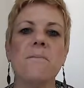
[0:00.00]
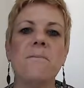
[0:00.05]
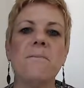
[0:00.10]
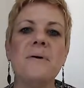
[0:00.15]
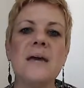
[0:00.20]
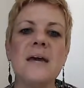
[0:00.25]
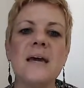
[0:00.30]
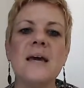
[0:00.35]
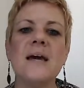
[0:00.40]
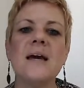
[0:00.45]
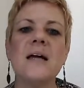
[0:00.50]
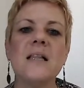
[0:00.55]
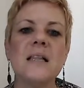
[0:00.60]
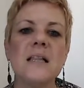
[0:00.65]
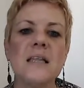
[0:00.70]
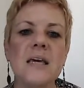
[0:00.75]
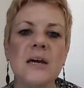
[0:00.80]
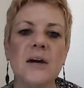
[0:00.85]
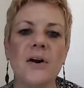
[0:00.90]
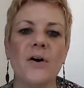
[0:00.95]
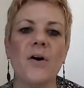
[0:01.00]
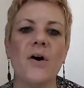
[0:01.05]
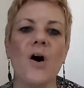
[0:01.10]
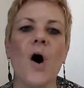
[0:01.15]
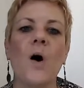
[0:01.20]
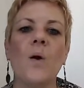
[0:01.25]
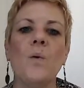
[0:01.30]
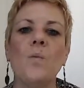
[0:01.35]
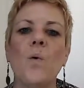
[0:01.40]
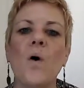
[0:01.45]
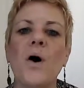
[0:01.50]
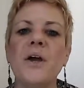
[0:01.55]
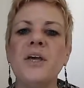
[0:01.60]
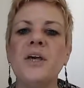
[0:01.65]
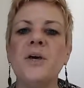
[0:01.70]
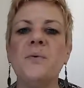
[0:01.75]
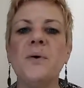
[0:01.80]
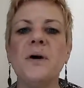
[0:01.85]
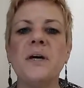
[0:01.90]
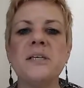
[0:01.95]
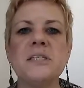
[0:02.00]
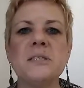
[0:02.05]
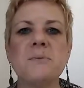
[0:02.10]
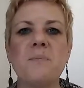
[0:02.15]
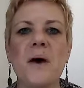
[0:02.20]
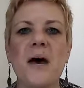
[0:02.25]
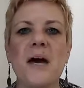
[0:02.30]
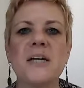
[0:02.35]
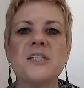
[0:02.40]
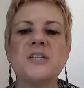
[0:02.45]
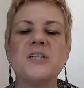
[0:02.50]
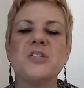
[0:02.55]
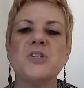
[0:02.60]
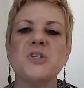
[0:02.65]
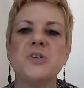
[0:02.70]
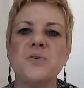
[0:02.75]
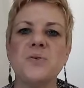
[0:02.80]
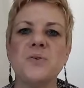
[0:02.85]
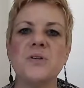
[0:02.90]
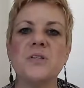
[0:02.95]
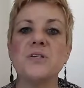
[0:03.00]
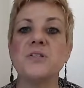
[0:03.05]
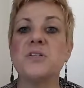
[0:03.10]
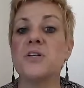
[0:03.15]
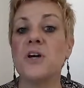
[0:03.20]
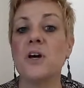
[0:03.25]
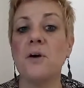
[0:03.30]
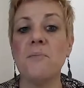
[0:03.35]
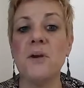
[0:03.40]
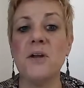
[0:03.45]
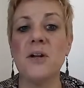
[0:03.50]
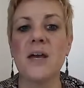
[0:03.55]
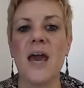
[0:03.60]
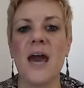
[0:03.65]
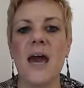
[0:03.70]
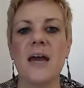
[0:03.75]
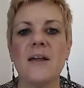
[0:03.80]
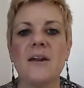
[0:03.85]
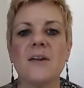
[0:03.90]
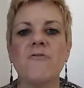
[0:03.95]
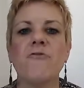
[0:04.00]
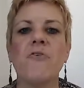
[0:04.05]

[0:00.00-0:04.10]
Be clear on what you expect students to communicate.